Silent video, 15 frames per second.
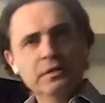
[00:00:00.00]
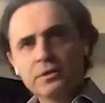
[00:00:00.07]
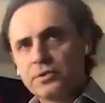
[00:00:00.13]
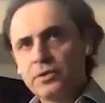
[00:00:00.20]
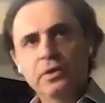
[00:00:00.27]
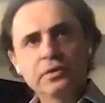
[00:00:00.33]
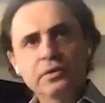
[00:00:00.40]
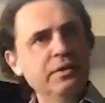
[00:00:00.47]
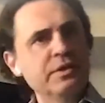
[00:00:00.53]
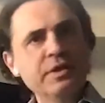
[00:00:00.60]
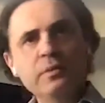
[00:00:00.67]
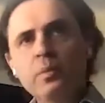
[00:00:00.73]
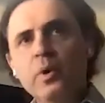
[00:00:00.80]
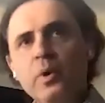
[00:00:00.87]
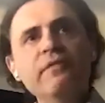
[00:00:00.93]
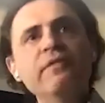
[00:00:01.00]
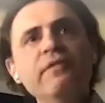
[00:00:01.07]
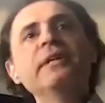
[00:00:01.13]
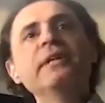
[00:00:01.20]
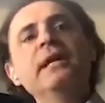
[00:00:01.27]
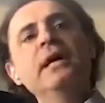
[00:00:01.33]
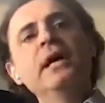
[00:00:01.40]
in consultants, and
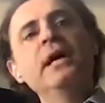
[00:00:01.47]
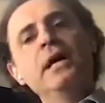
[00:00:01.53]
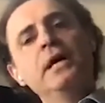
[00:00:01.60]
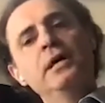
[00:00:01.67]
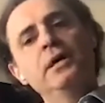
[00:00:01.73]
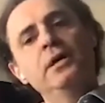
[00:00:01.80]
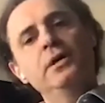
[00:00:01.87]
wherever that